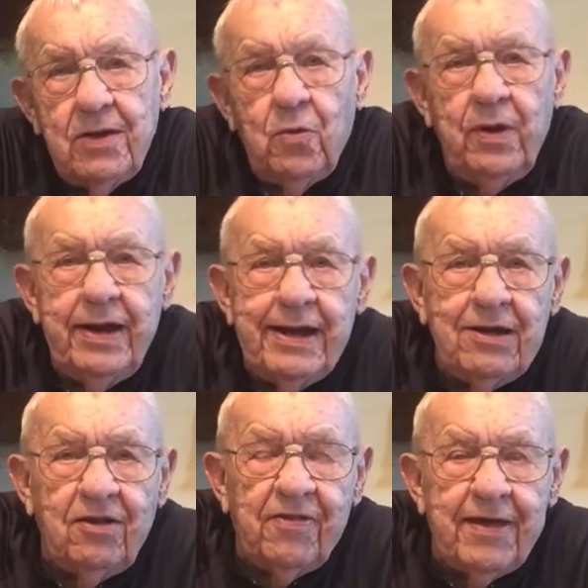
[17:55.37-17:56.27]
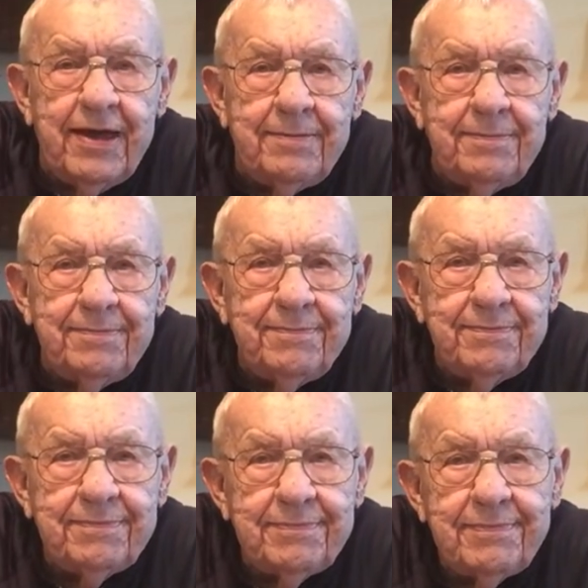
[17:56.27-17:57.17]
We held them,
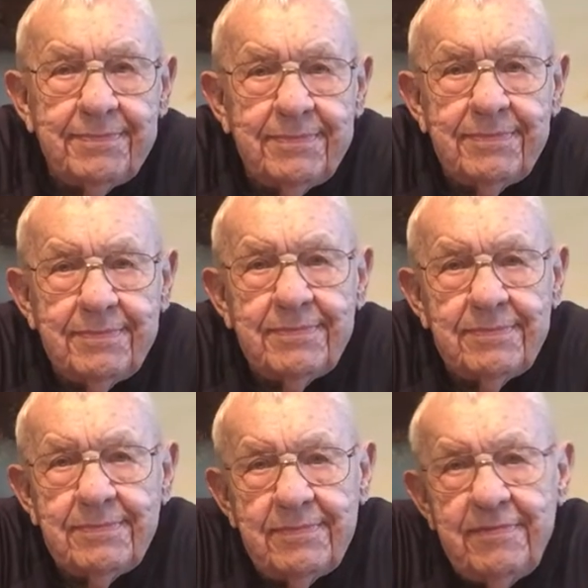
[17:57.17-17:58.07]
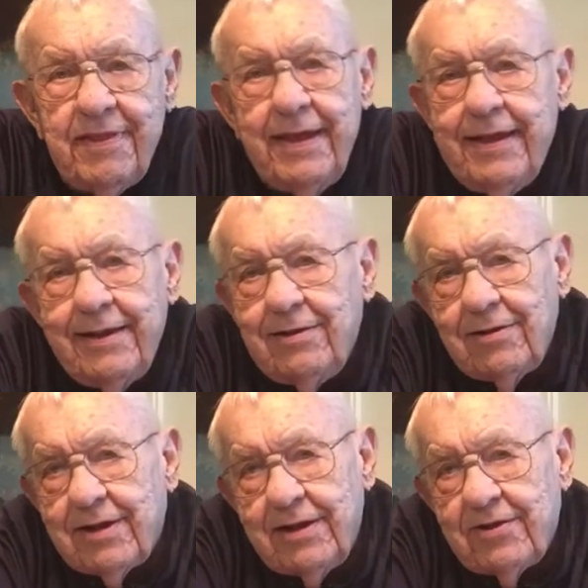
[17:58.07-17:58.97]
they
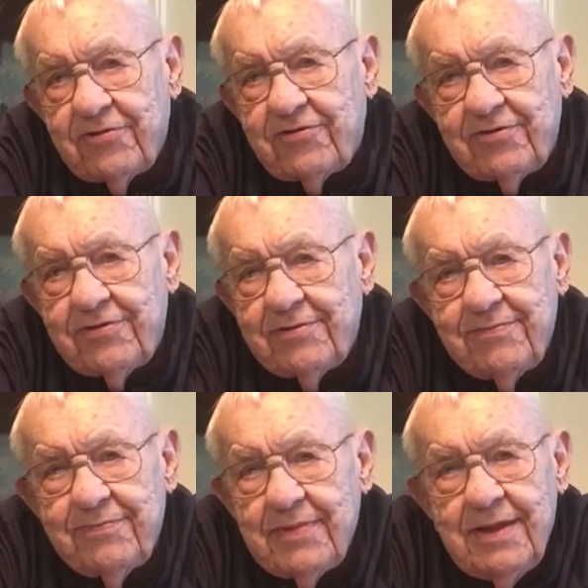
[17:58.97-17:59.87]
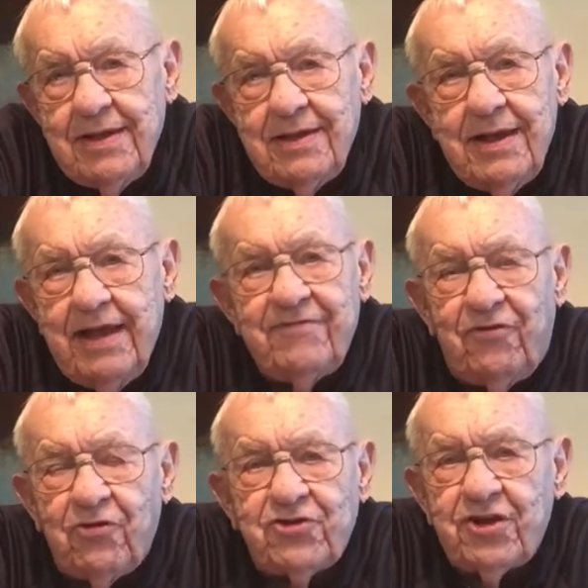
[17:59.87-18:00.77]
held us. And
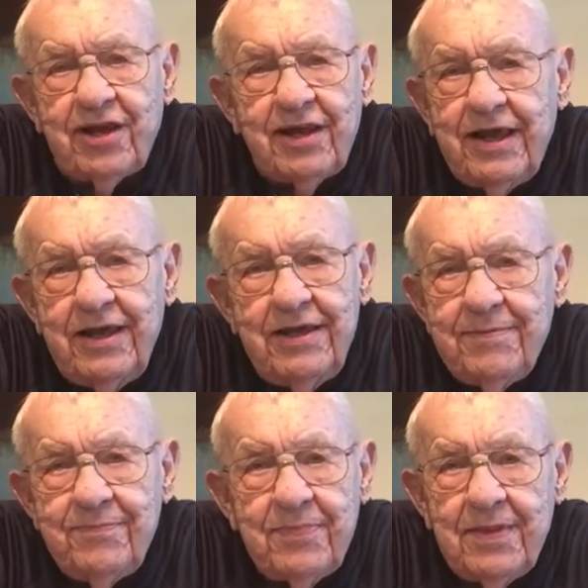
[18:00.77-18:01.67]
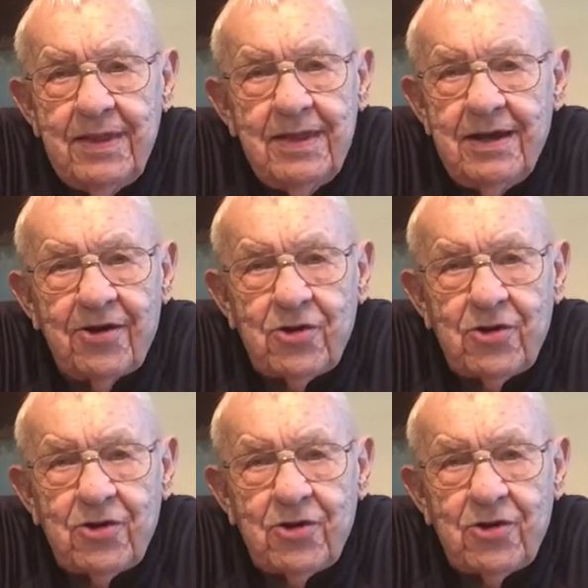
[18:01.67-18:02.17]
fortunately, our